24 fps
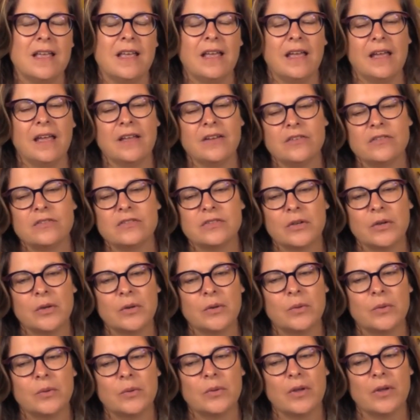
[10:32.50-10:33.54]
And
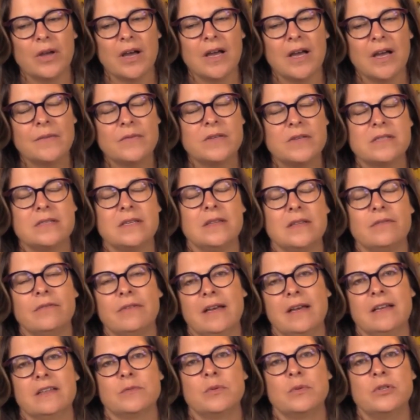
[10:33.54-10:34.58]
so obviously the
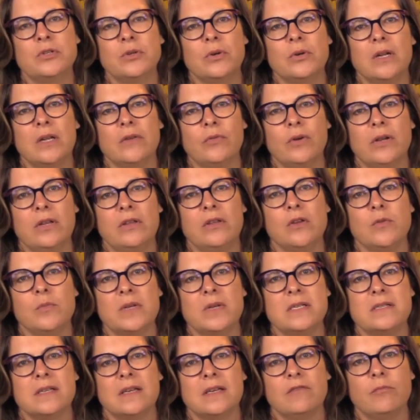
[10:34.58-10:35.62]
vast majority of what
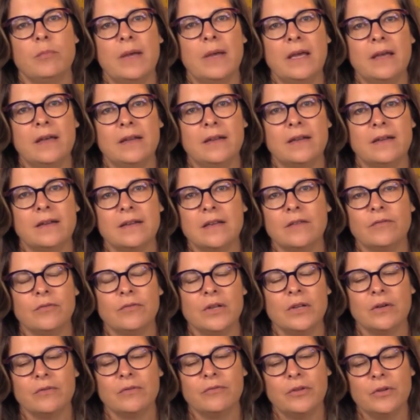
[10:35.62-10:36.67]
humans have been, if
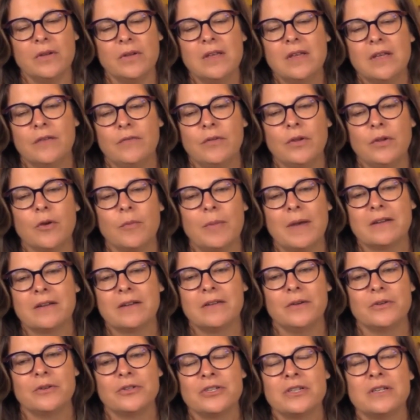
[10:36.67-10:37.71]
you go back to
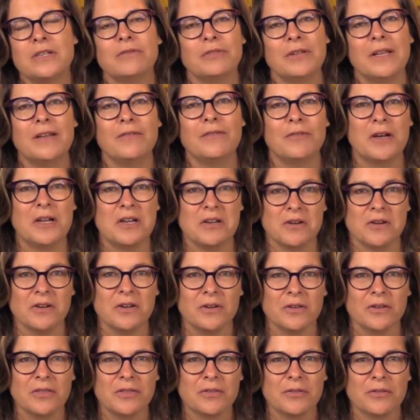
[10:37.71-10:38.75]
the origin of life on
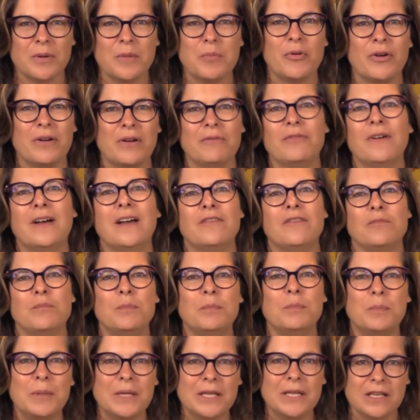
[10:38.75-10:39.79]
Earth 3.5
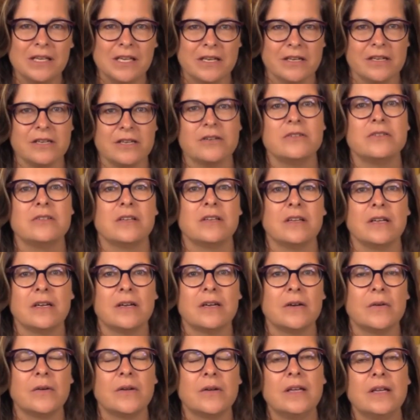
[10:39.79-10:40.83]
billion years
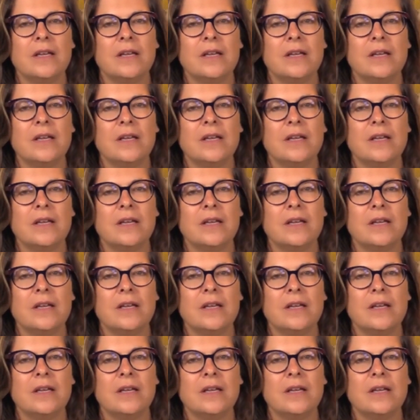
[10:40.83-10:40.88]
ago,